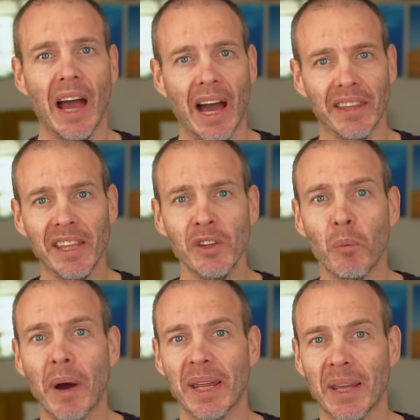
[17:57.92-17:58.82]
And then the
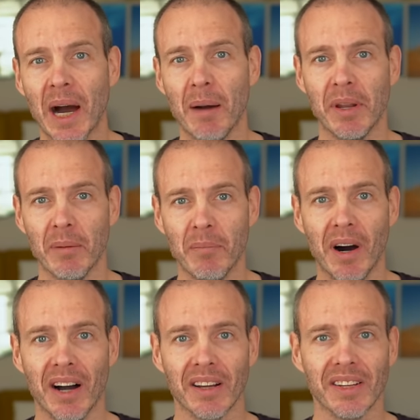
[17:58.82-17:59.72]
way Garmin are
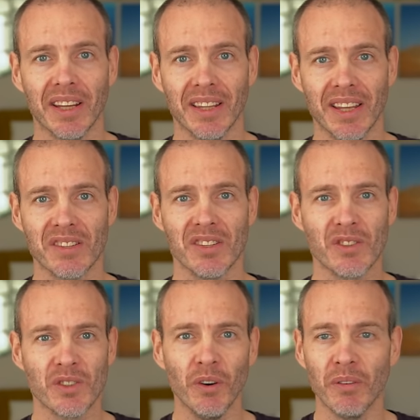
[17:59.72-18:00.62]
marketing this
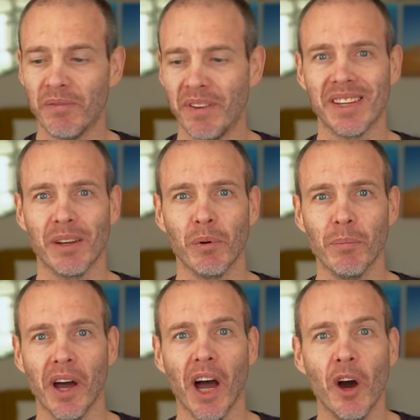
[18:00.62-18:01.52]
sort of fitted with
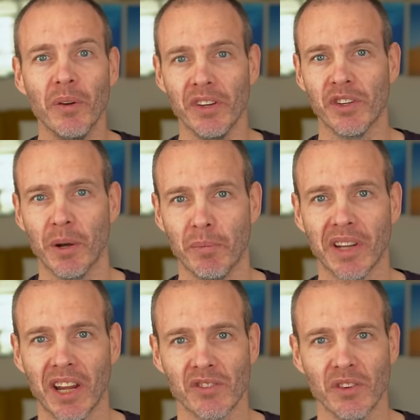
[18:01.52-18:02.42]
my own
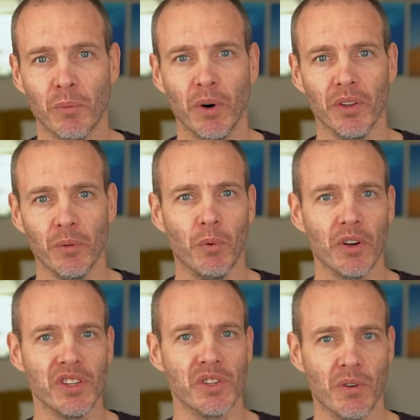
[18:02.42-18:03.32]
interpretation of what the
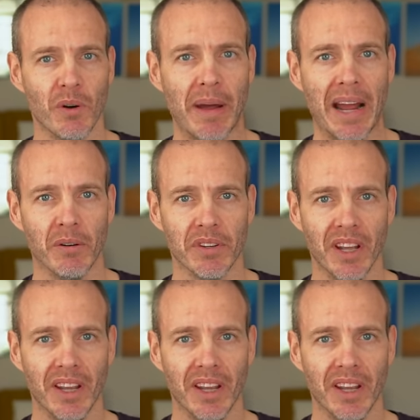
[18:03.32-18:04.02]
watches are about.